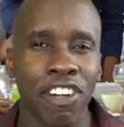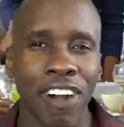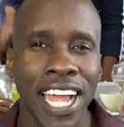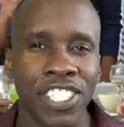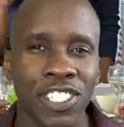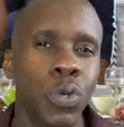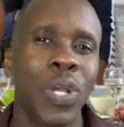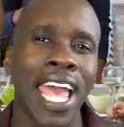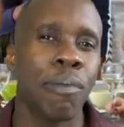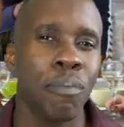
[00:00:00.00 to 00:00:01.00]
crashers who
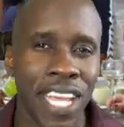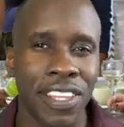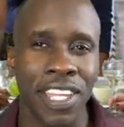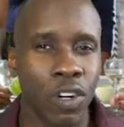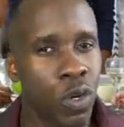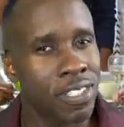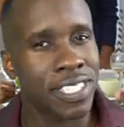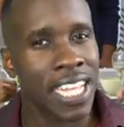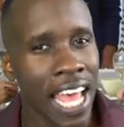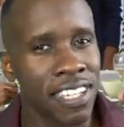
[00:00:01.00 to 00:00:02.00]
can't make their own
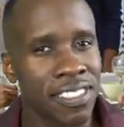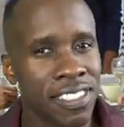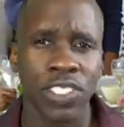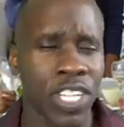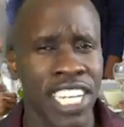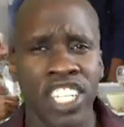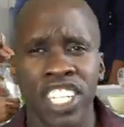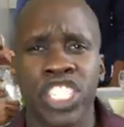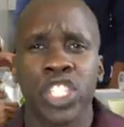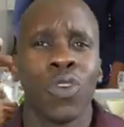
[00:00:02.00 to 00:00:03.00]
snacks. So they
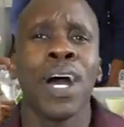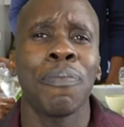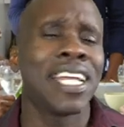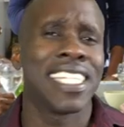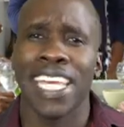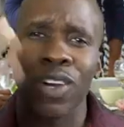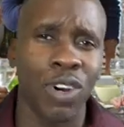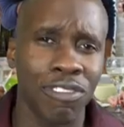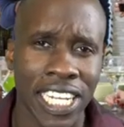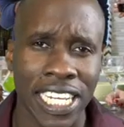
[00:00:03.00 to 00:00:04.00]
just show up and take over the